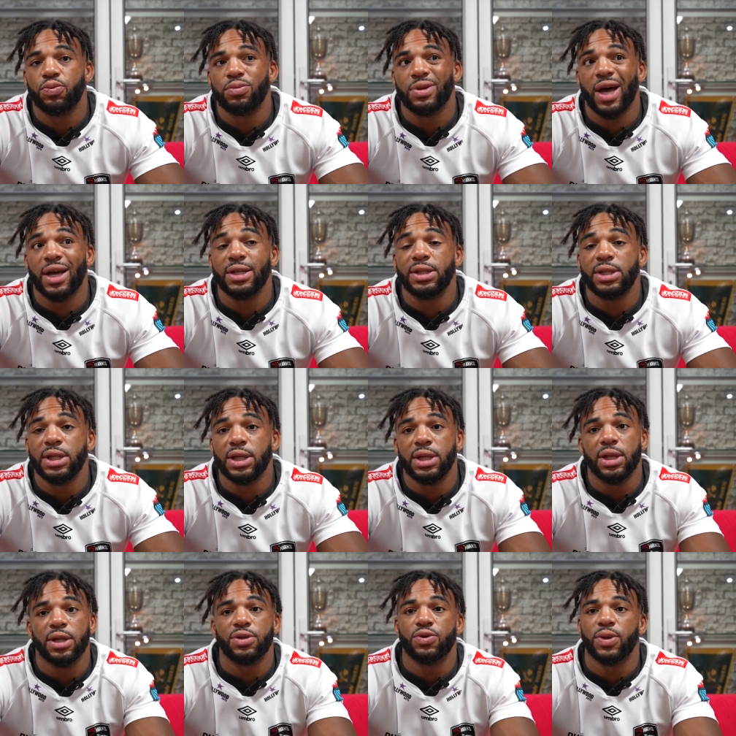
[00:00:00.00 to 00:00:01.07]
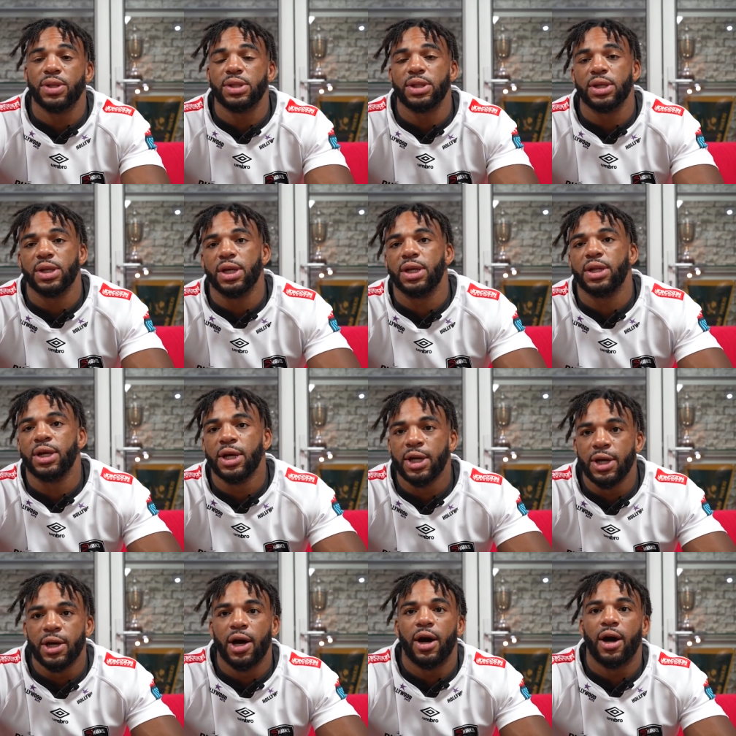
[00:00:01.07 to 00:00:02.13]
19 and 20 again
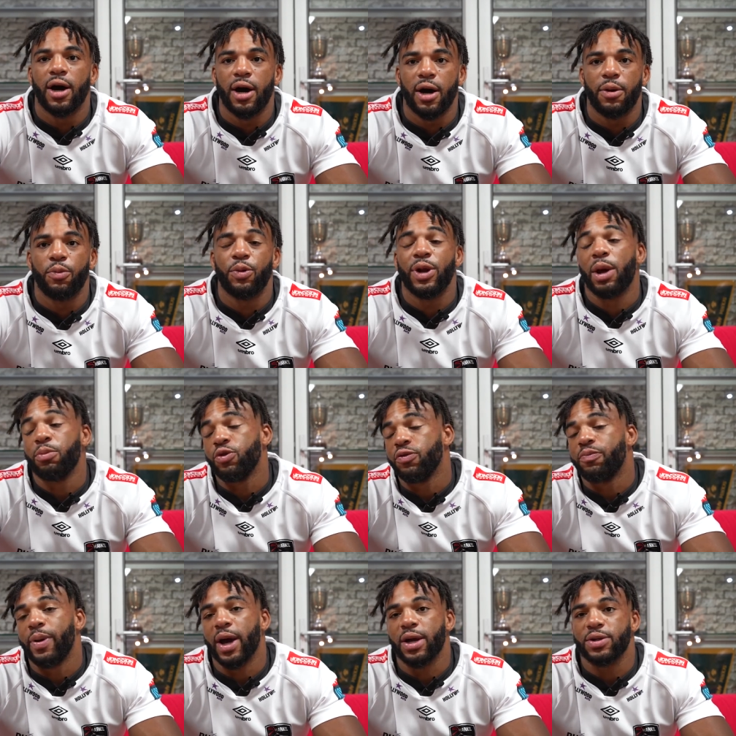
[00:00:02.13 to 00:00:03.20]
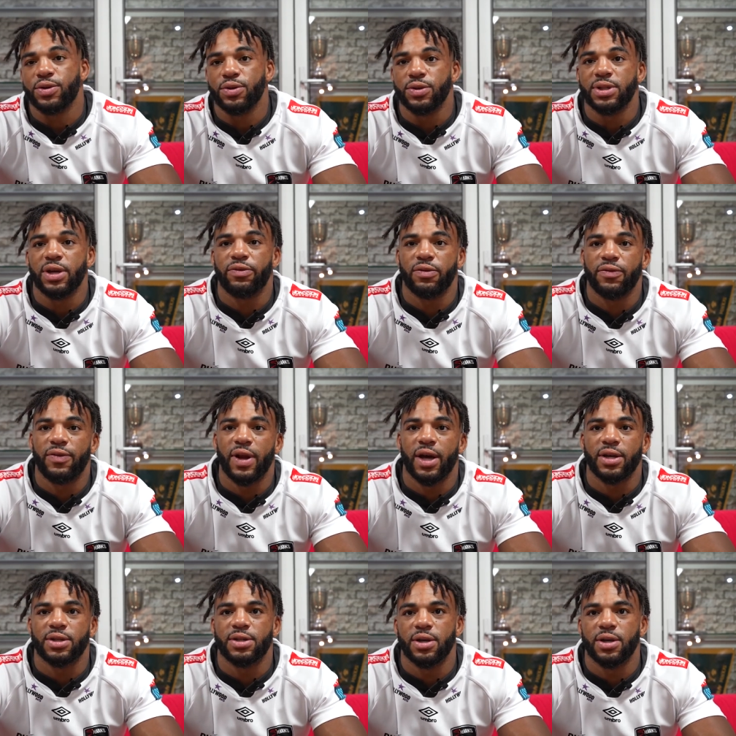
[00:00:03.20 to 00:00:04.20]
um, when I moved back to seventh flank.